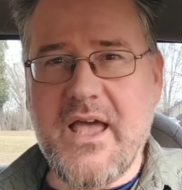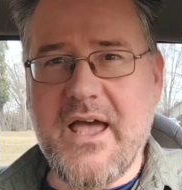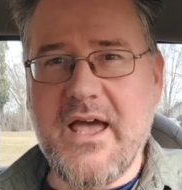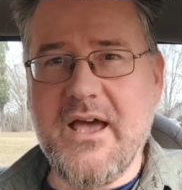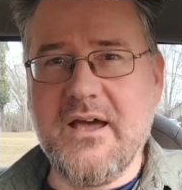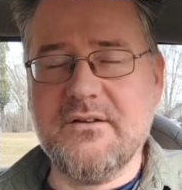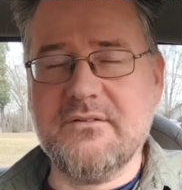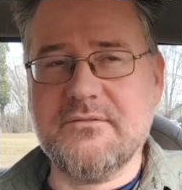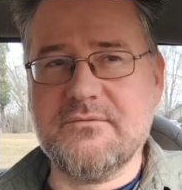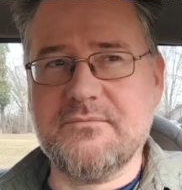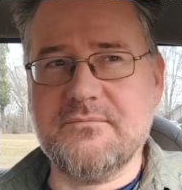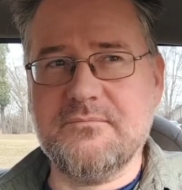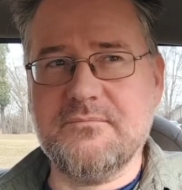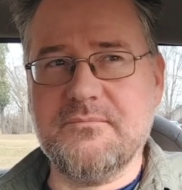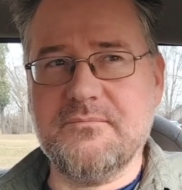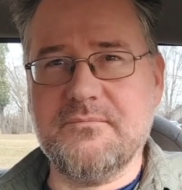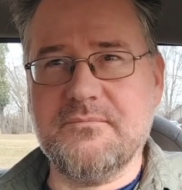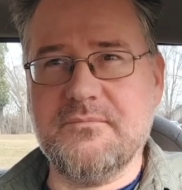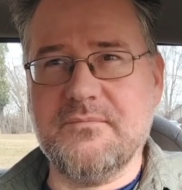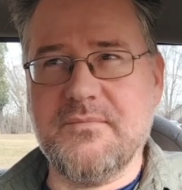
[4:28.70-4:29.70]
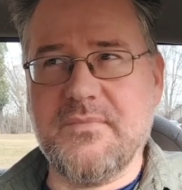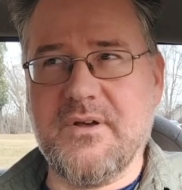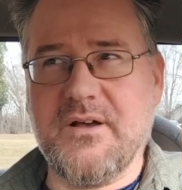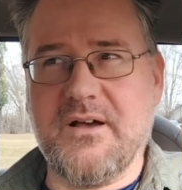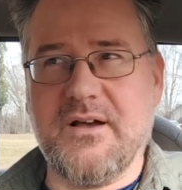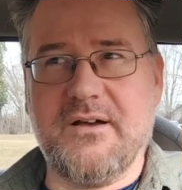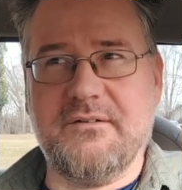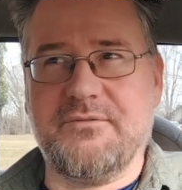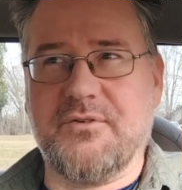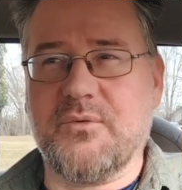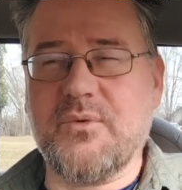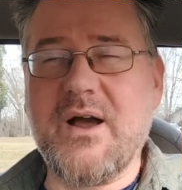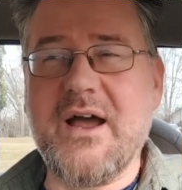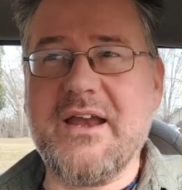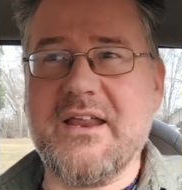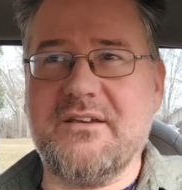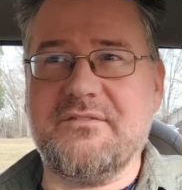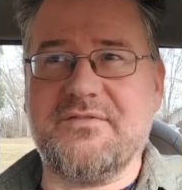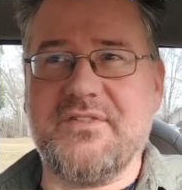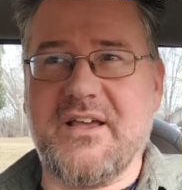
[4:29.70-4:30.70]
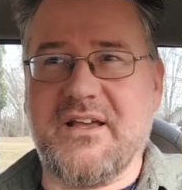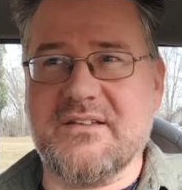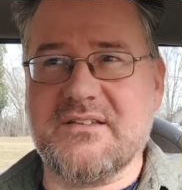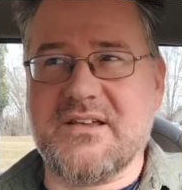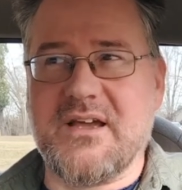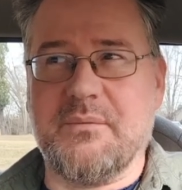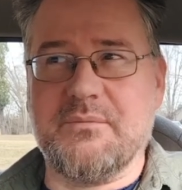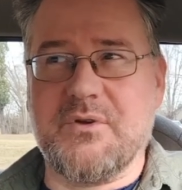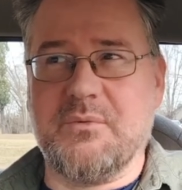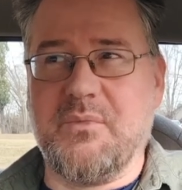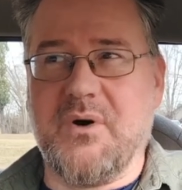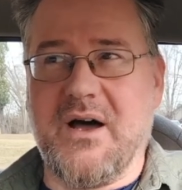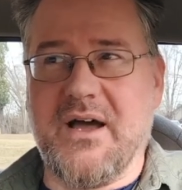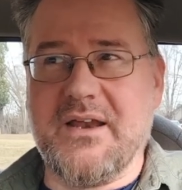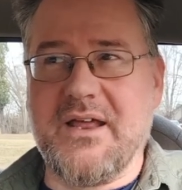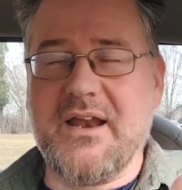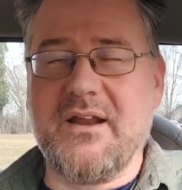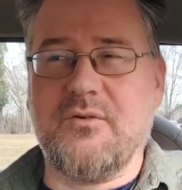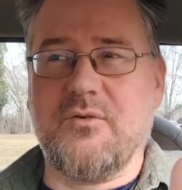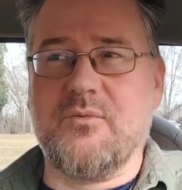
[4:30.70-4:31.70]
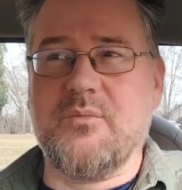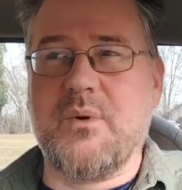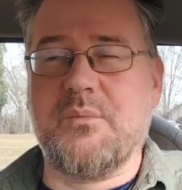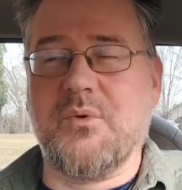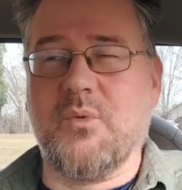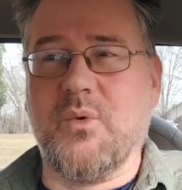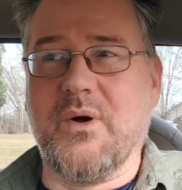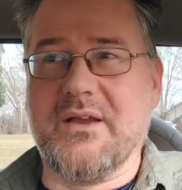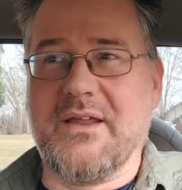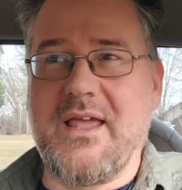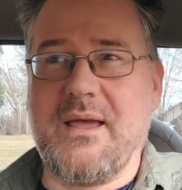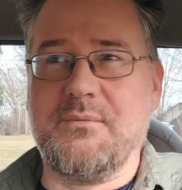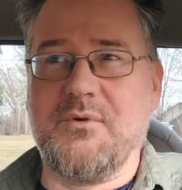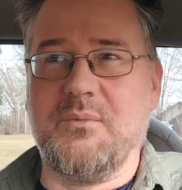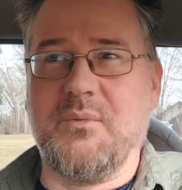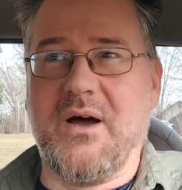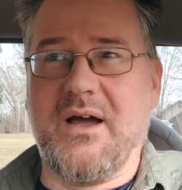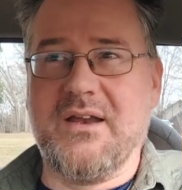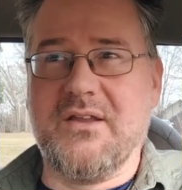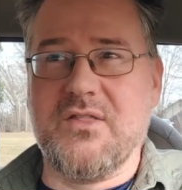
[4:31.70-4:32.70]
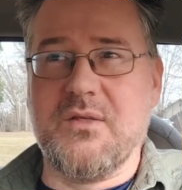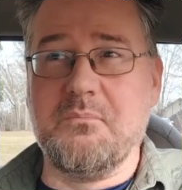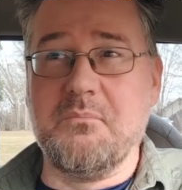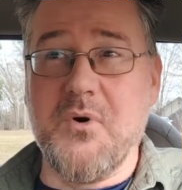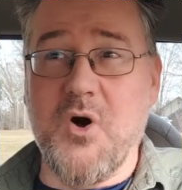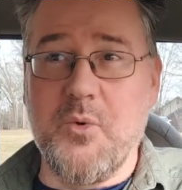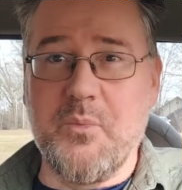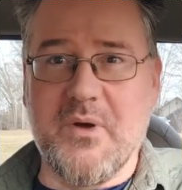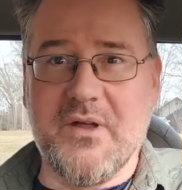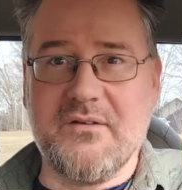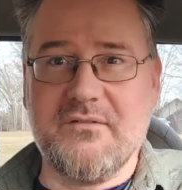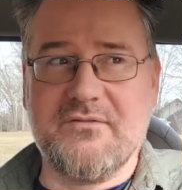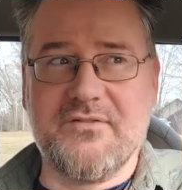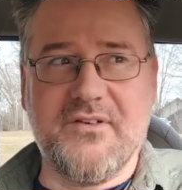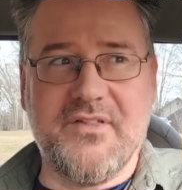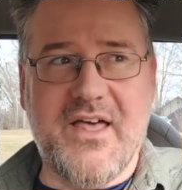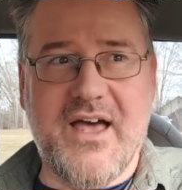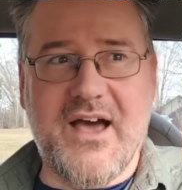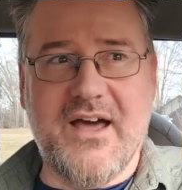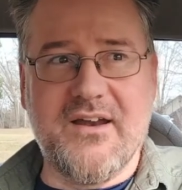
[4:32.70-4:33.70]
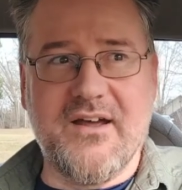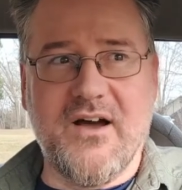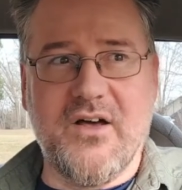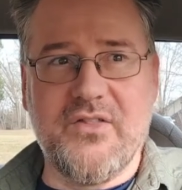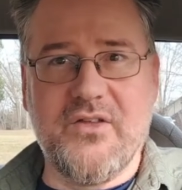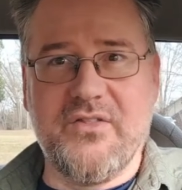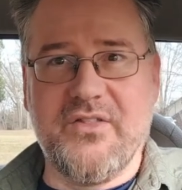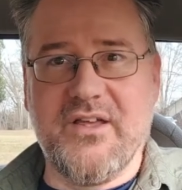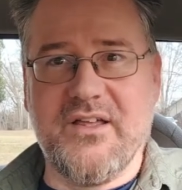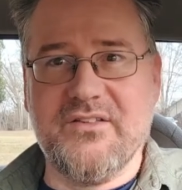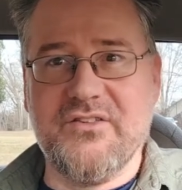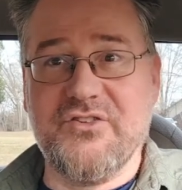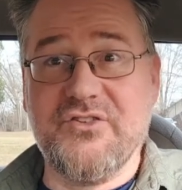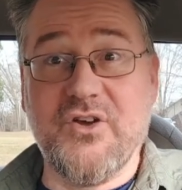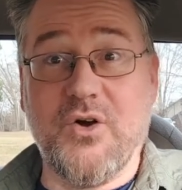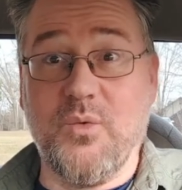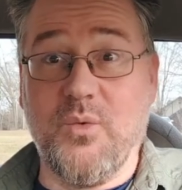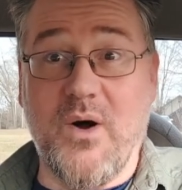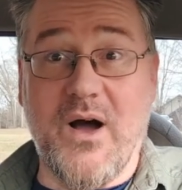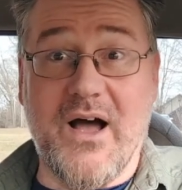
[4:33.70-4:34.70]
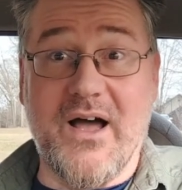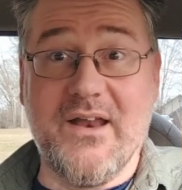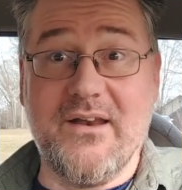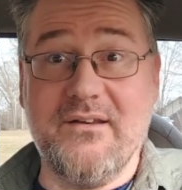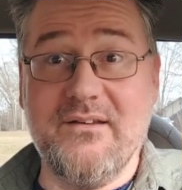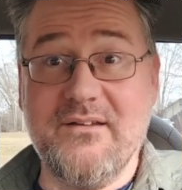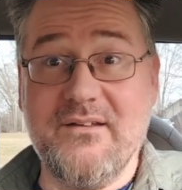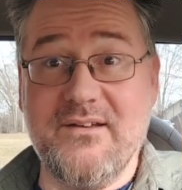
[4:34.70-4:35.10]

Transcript: And a variety of things come to mind. I don't remember what came to mind in the moment for that, other than so what,